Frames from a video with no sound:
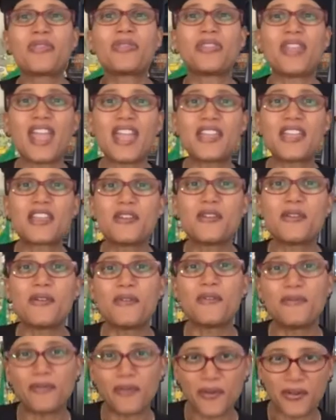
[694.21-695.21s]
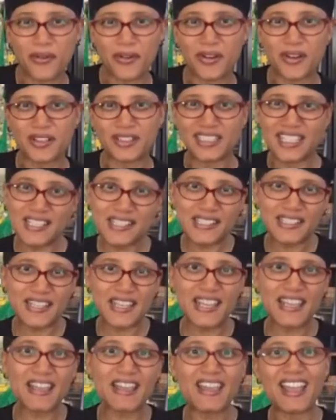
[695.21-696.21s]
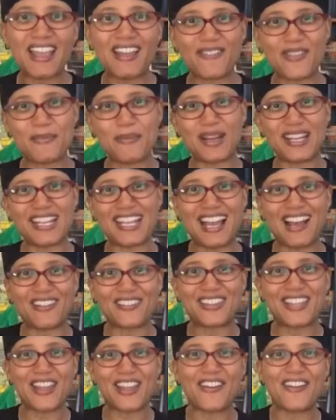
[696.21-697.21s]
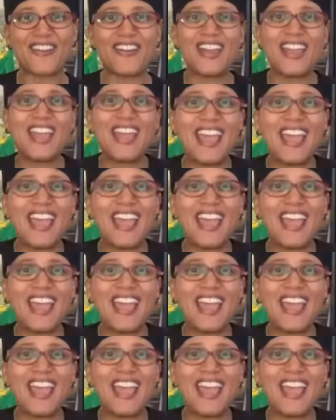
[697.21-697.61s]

Thank you for listening, everybody out there,